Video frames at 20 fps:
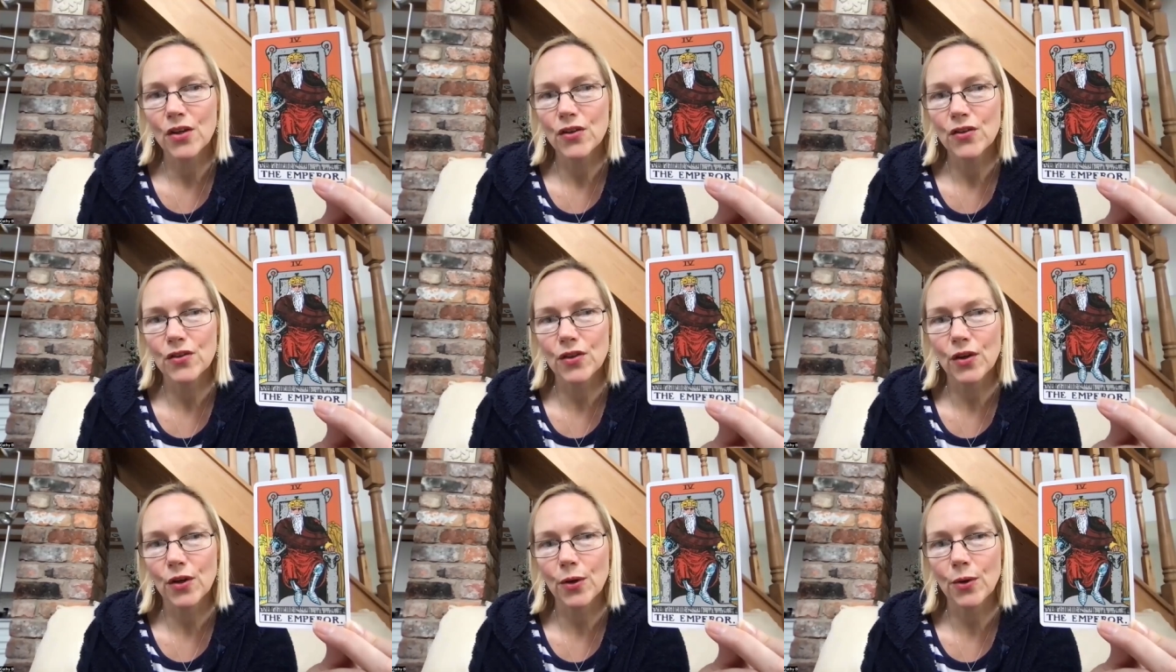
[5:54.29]

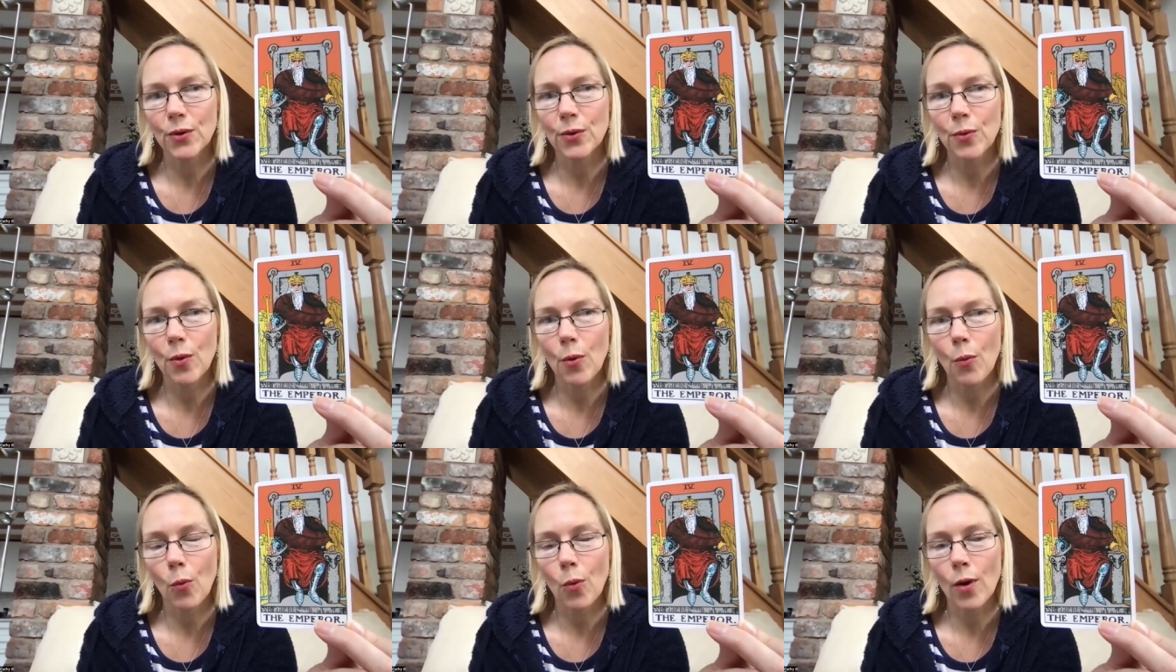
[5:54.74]
So
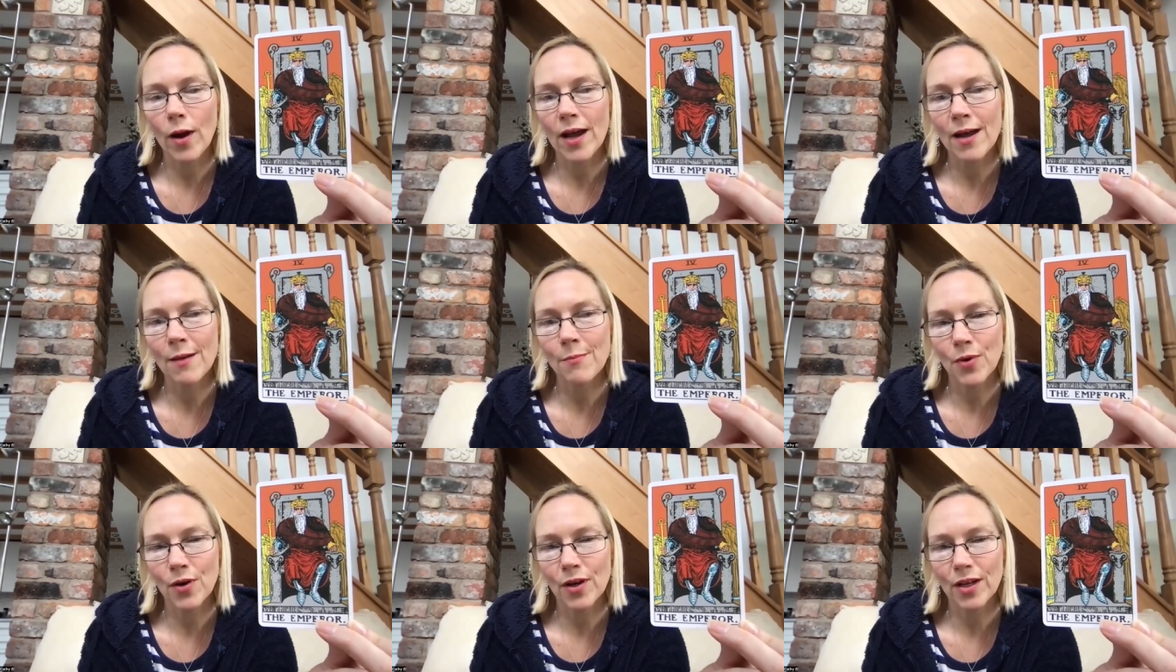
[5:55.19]

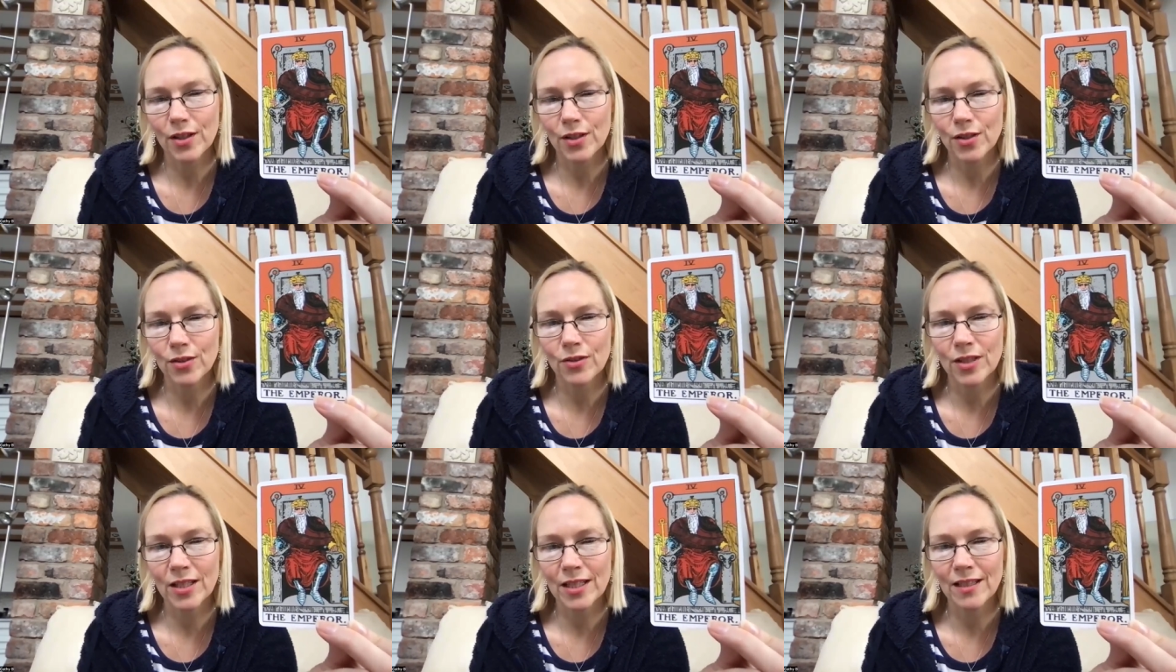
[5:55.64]
where might
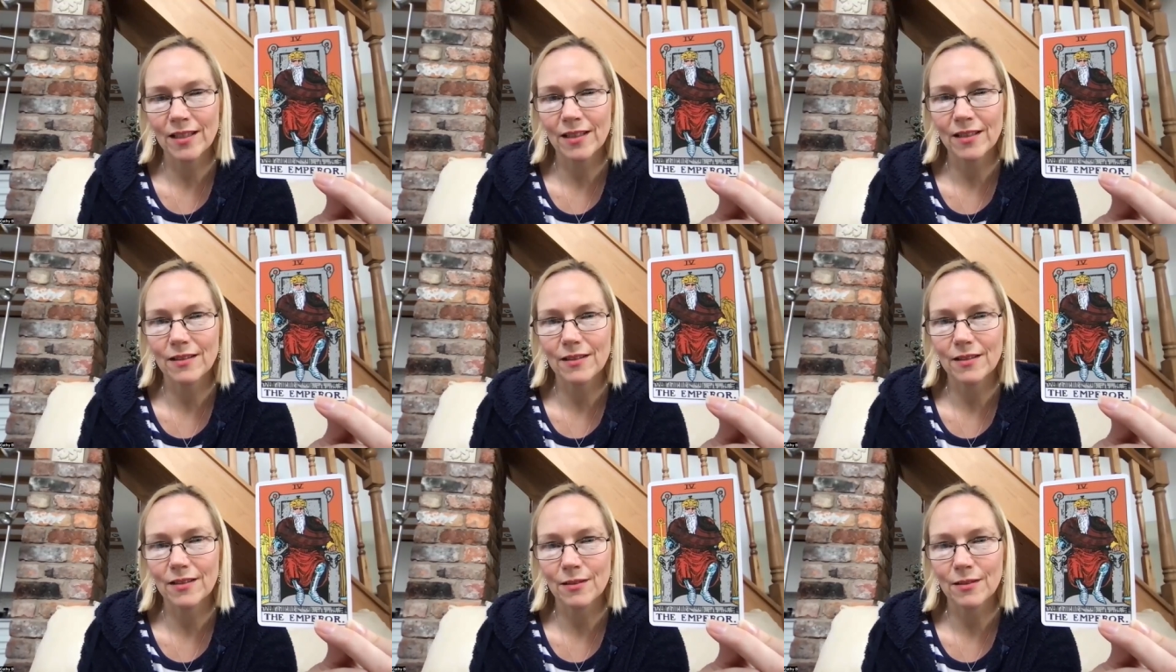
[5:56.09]
you need